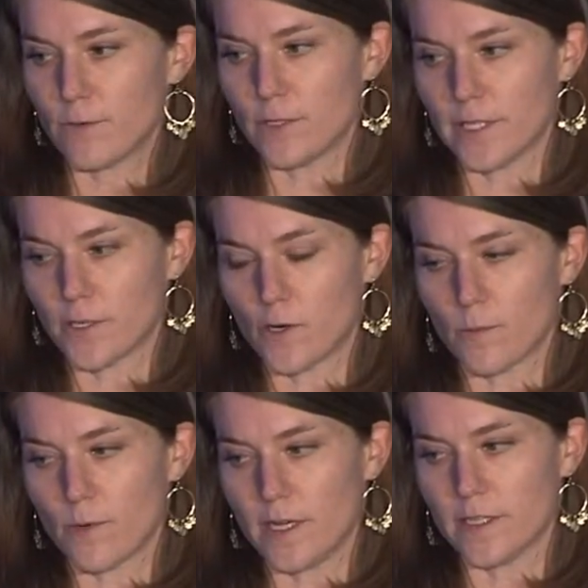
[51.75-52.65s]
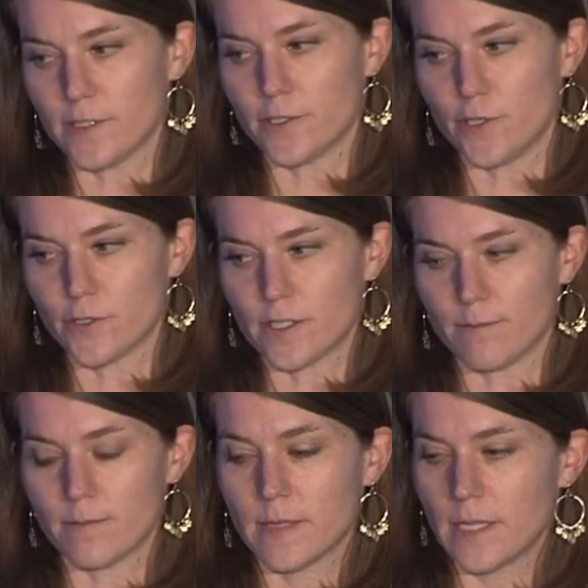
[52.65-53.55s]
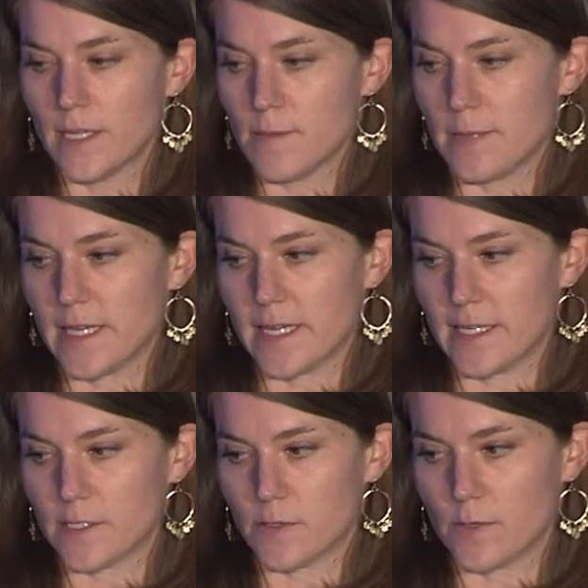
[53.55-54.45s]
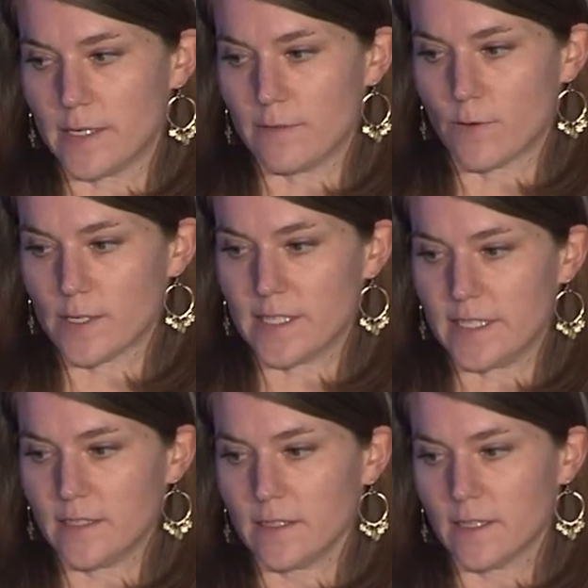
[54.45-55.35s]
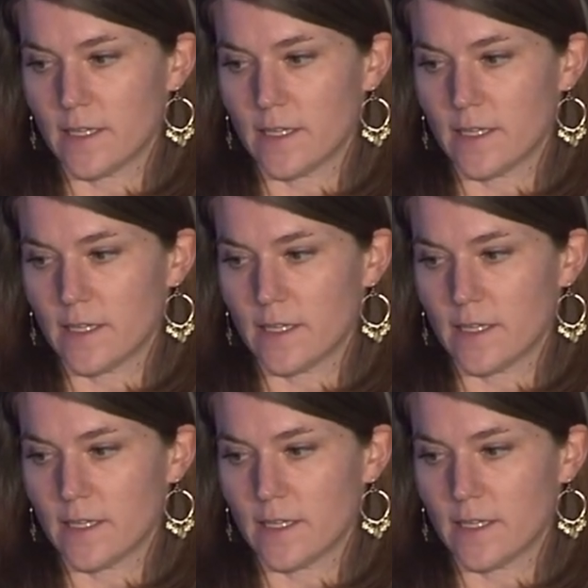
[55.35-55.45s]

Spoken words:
fully incorporated into JOSM beginning in 2014.